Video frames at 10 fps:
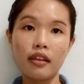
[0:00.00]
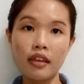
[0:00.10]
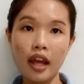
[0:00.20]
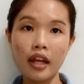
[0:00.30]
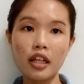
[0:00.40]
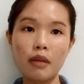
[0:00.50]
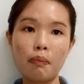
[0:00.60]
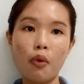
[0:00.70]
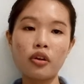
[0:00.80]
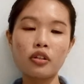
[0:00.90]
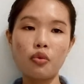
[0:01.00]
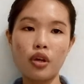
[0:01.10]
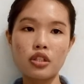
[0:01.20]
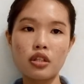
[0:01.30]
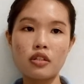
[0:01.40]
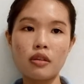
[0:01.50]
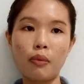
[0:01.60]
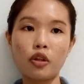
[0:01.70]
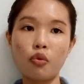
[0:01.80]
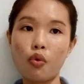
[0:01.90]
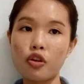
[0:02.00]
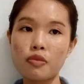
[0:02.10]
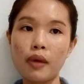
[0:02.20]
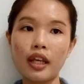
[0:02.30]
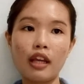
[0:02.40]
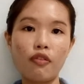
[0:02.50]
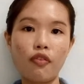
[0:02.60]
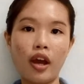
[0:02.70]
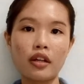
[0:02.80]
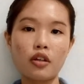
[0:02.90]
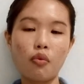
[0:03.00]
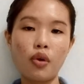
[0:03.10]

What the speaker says: Then, important questions about the washback effect